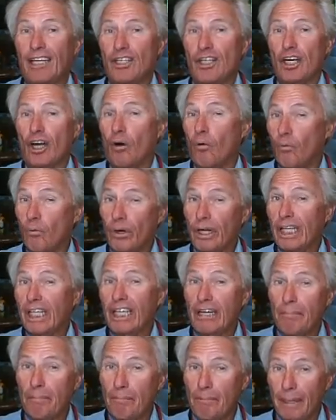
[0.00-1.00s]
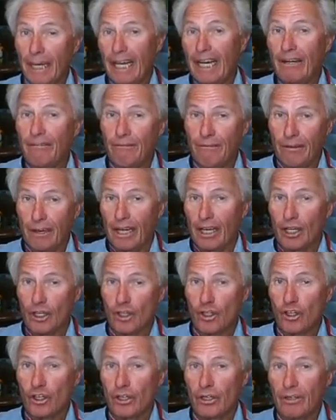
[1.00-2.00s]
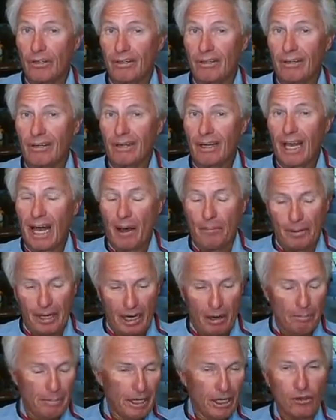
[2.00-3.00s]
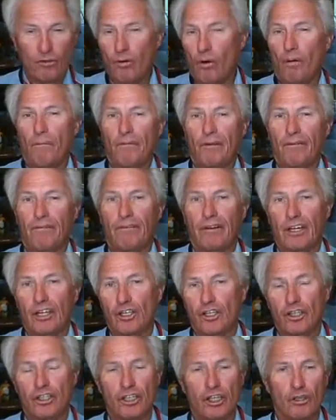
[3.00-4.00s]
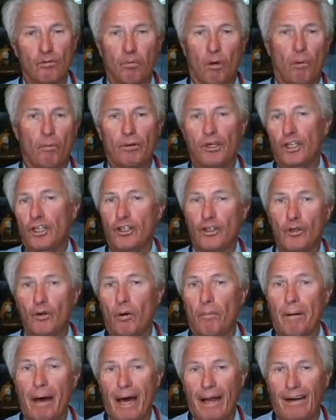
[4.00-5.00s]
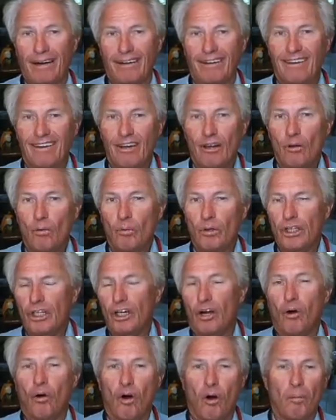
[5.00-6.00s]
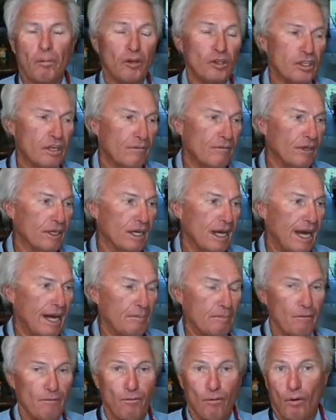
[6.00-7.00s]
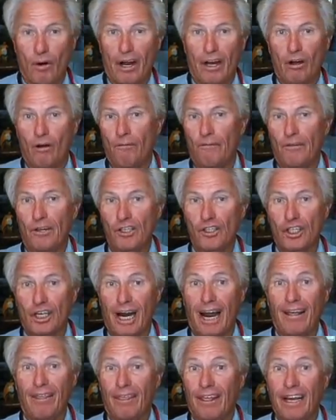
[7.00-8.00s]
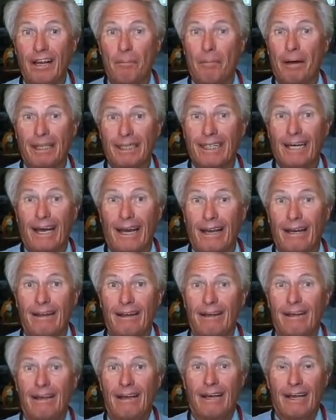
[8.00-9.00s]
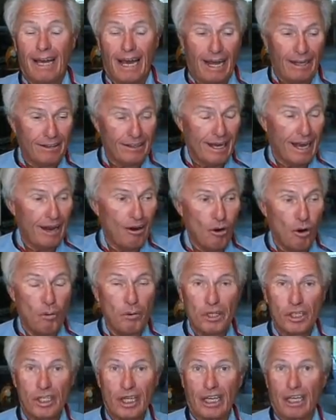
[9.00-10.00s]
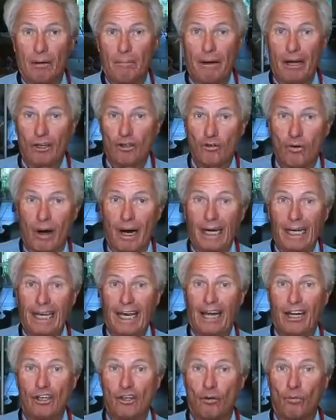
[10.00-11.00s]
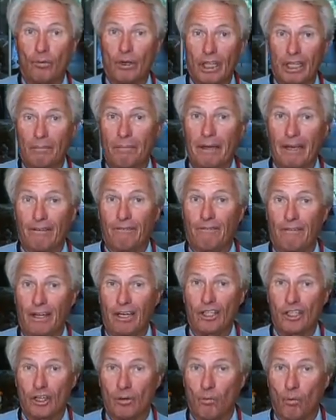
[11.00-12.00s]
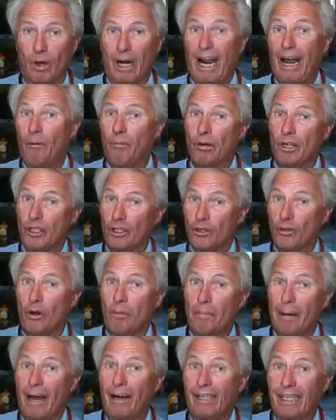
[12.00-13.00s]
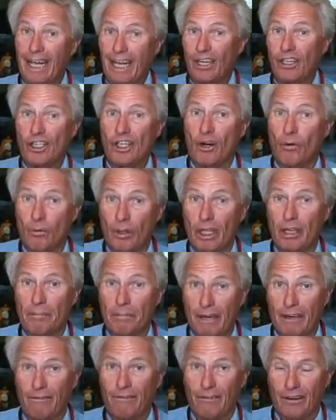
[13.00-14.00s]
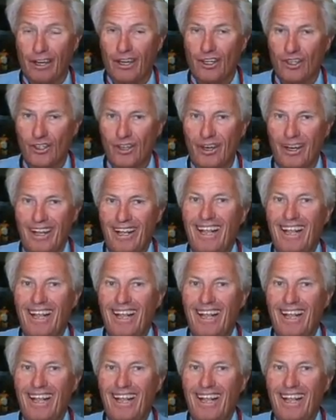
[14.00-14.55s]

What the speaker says: catching a really big fish? I mean, a big trophy fish, and just what would you do about it? Well, you know, almost every night before I go fishing, I think about that. I always think about trying to catch a really big fish and what I would do about catching a really big fish.